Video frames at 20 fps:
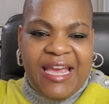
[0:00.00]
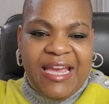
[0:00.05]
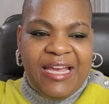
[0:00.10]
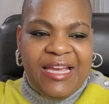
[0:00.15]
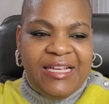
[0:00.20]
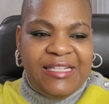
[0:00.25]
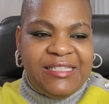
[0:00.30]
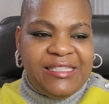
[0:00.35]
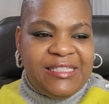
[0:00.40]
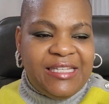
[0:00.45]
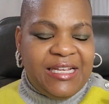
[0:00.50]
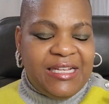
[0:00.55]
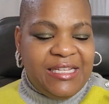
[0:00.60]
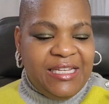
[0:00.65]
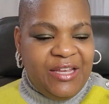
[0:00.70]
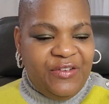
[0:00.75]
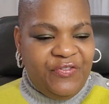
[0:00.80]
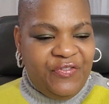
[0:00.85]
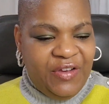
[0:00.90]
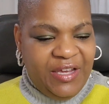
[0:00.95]
a
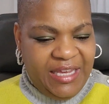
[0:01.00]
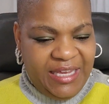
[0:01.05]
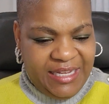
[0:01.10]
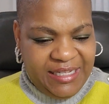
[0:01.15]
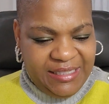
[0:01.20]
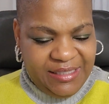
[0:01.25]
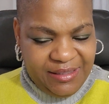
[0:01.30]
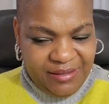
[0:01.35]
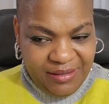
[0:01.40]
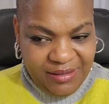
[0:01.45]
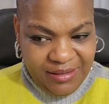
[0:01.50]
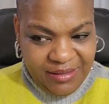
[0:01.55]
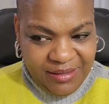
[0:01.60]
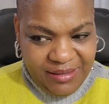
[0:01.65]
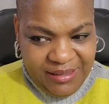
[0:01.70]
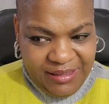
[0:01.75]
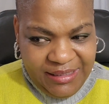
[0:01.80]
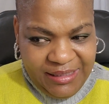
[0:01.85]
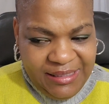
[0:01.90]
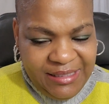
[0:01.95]
significant
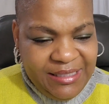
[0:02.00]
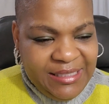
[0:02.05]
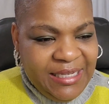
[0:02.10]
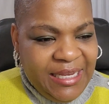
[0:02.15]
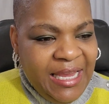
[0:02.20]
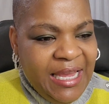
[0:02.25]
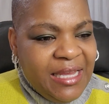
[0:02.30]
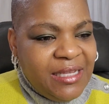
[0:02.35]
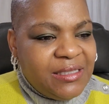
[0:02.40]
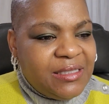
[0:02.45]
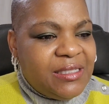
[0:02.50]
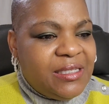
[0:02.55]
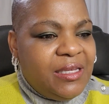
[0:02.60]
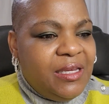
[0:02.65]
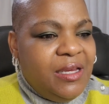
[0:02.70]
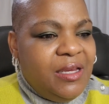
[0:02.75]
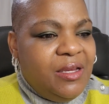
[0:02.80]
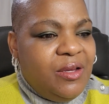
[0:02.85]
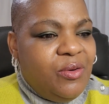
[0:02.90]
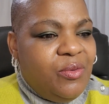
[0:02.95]
dent.
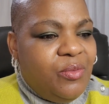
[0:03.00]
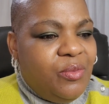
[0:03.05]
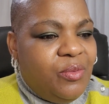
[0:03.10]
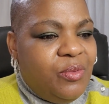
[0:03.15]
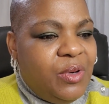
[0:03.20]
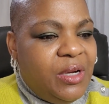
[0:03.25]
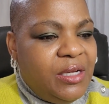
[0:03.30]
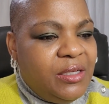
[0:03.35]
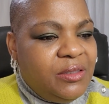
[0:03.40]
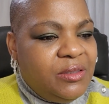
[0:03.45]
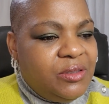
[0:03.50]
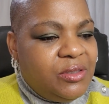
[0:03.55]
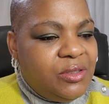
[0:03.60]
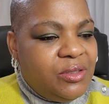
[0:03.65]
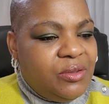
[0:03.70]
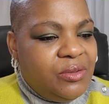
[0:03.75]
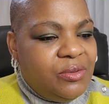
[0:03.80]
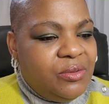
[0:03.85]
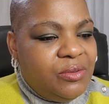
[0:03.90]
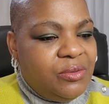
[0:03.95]
1, 2,
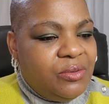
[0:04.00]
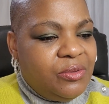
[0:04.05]
3,